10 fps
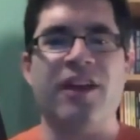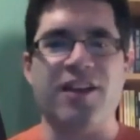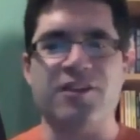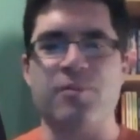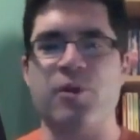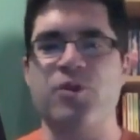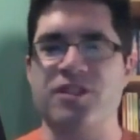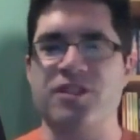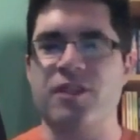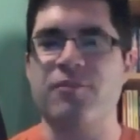as opposed to
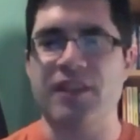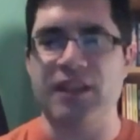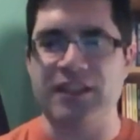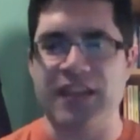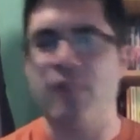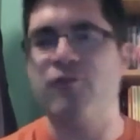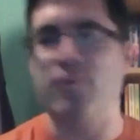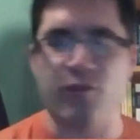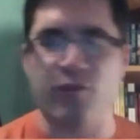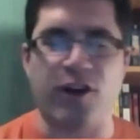something that came
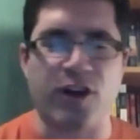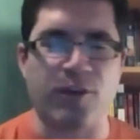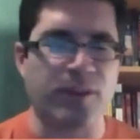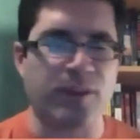from a farm?